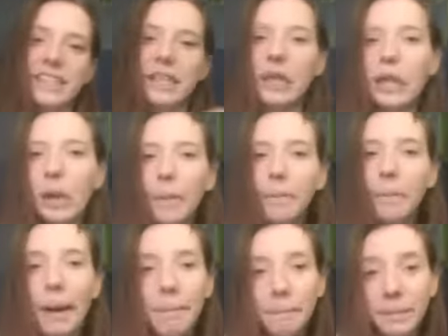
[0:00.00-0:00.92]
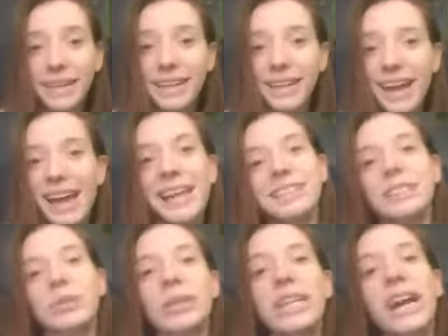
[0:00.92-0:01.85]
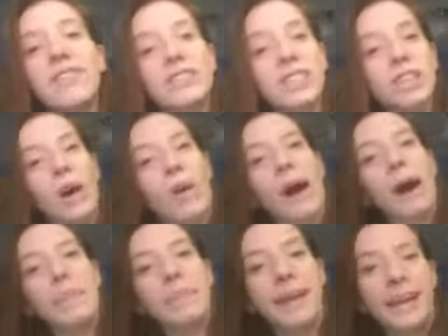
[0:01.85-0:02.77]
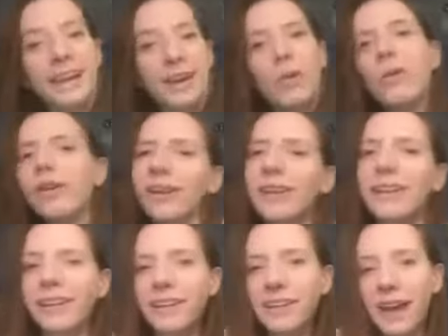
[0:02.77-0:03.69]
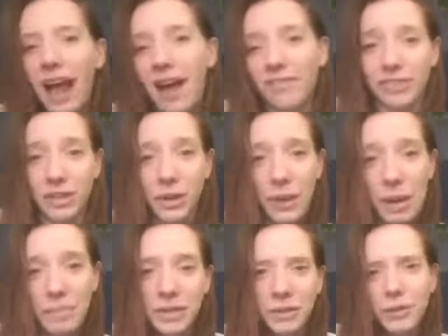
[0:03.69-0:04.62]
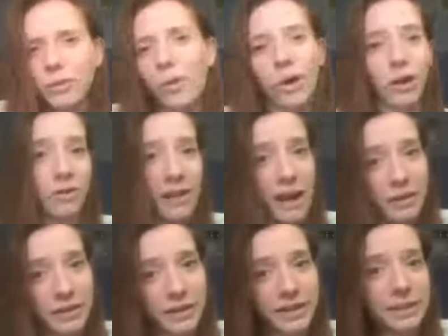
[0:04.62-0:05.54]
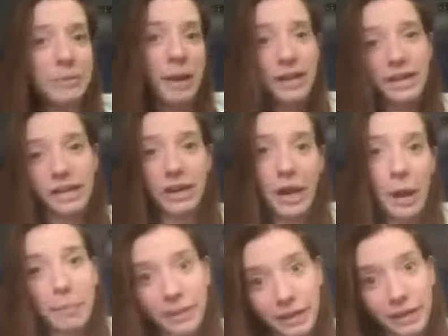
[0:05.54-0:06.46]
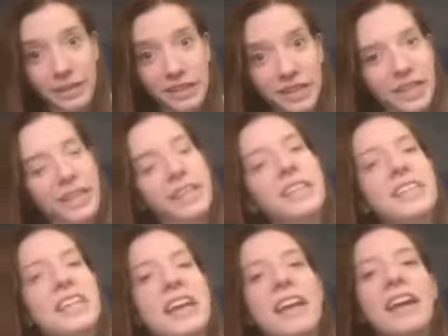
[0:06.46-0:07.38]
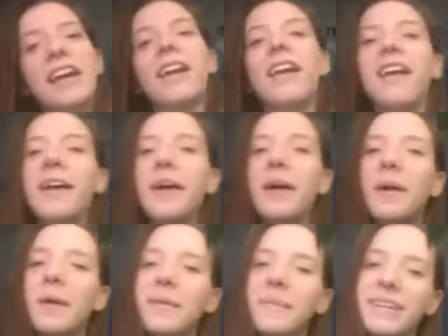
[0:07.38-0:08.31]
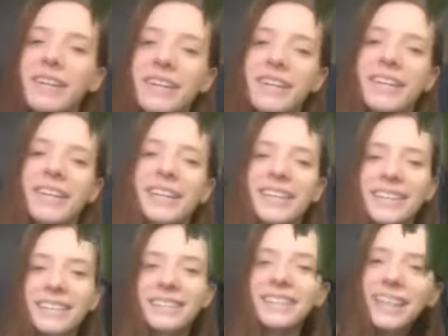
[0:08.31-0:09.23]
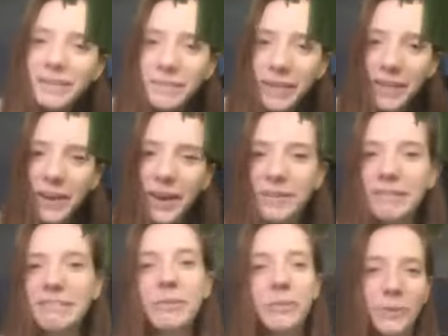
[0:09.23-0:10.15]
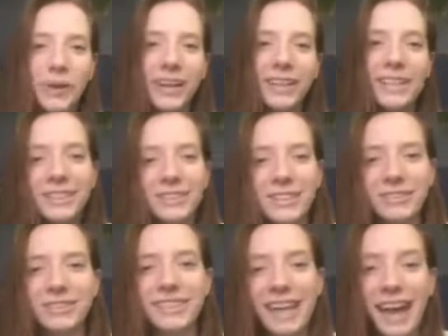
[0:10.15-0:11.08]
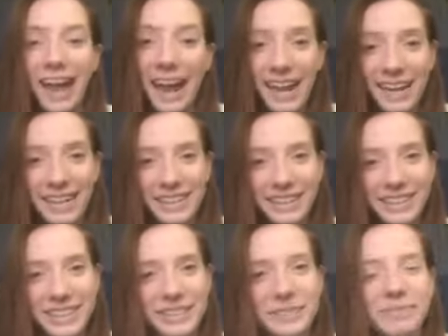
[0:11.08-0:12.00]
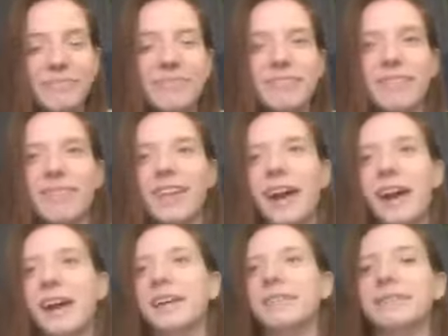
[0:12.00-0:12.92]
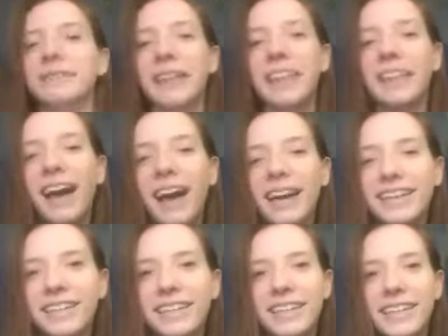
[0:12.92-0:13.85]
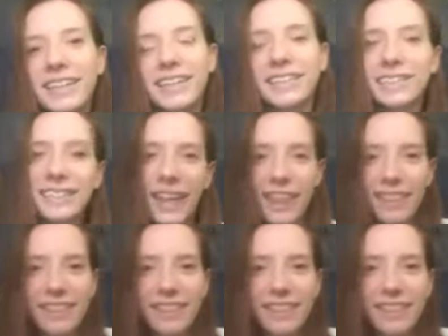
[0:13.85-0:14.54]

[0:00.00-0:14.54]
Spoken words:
a little bumpy, and we have to go up it. Or you don't have to go up it. You can walk around it, depending on how big this is. Does anybody know of a word that starts with an H? That is